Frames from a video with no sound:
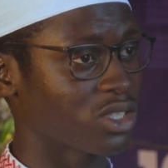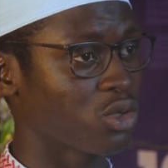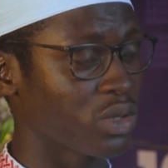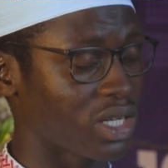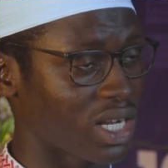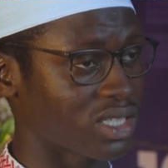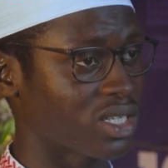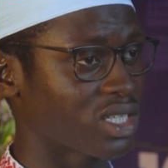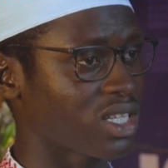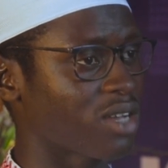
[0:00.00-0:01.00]
you realize
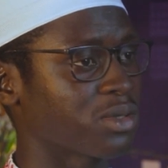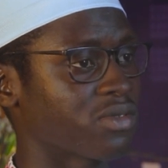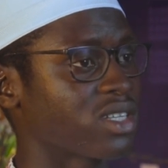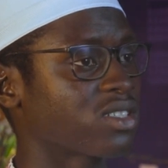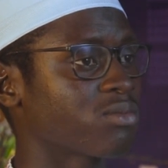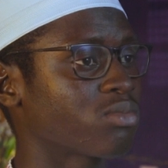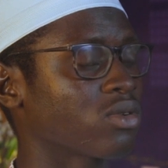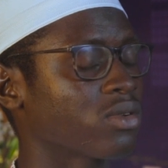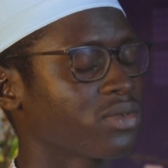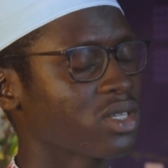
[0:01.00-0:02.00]
that Islam is very
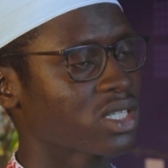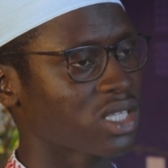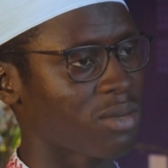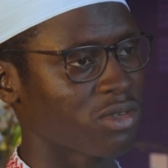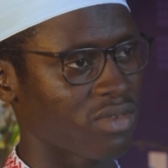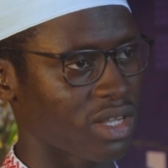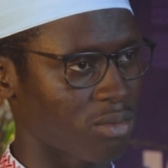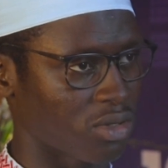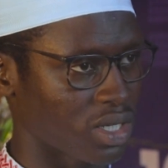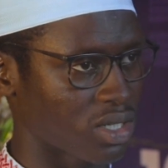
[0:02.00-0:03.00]
simple, Islam is very
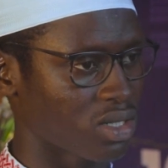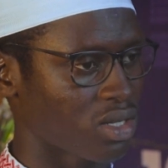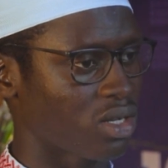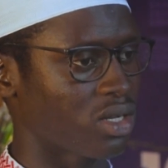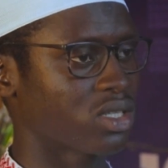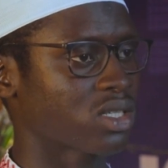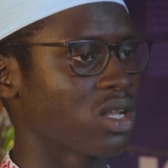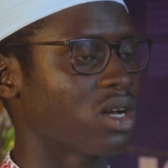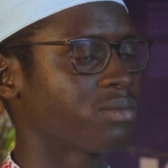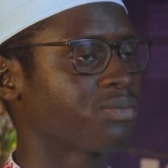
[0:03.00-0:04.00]
moderate, and
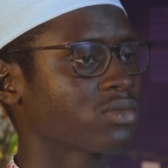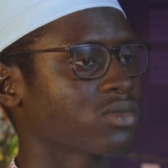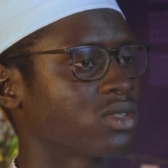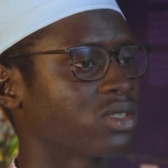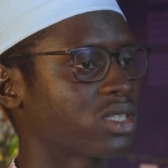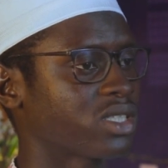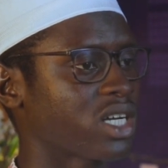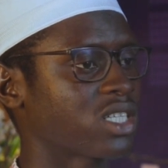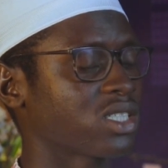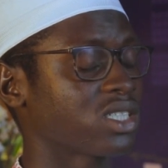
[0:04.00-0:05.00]
Islam is a
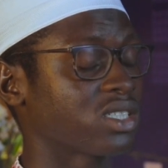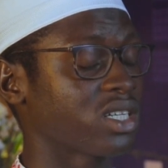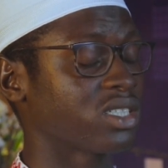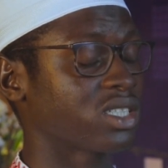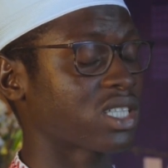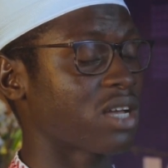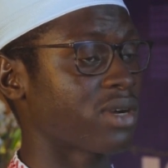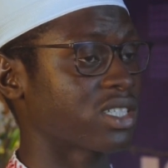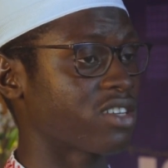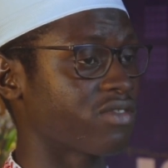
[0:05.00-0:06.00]
chance.
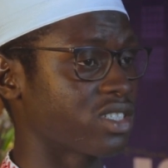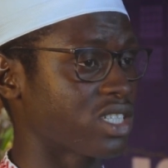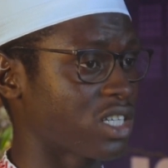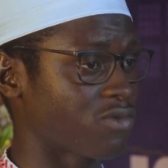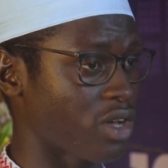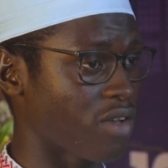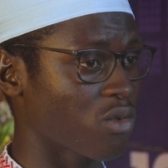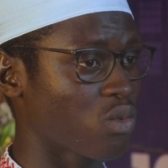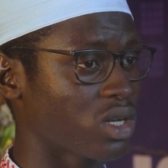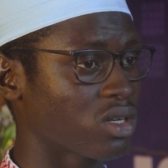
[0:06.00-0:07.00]
Islam has given chance for
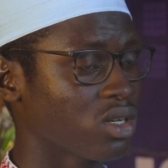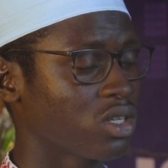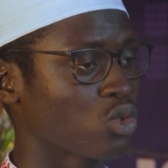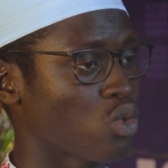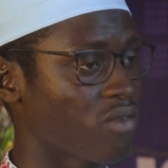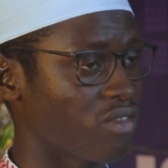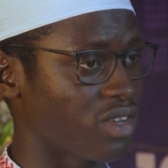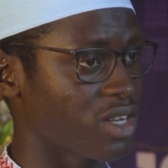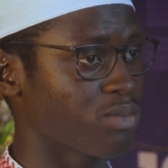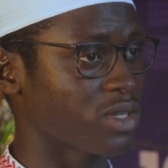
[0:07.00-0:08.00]
everyone to have a
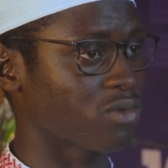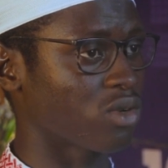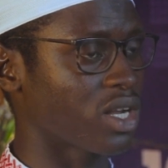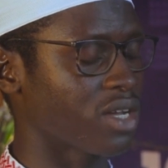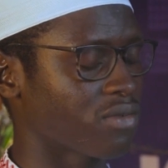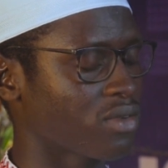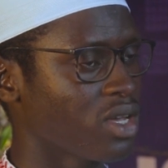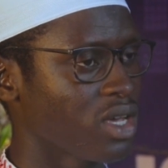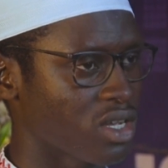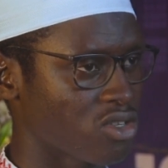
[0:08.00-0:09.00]
very peaceful life,
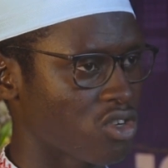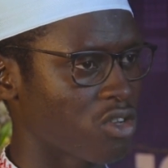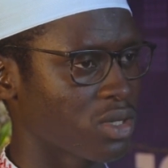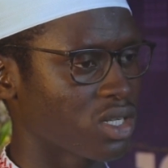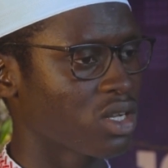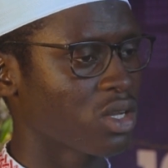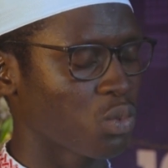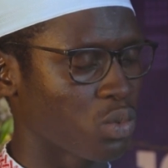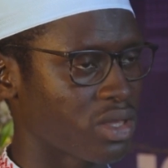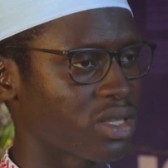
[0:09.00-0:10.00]
enjoying
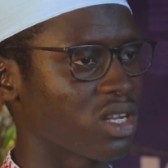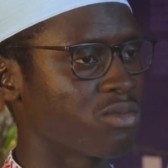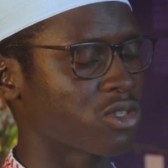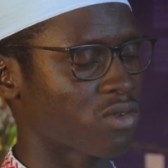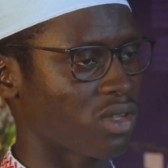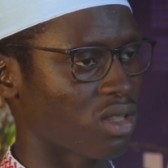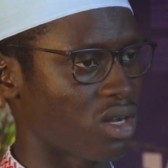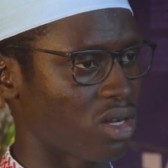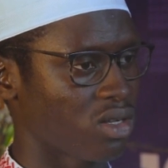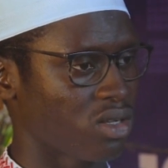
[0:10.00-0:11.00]
within the limits of
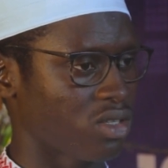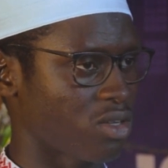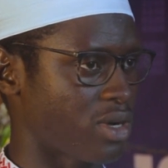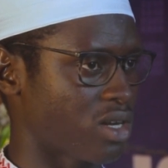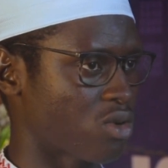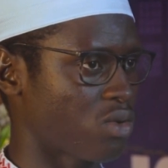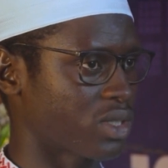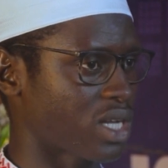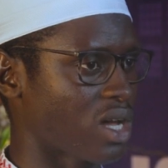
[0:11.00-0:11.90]
Allah, tabarak wa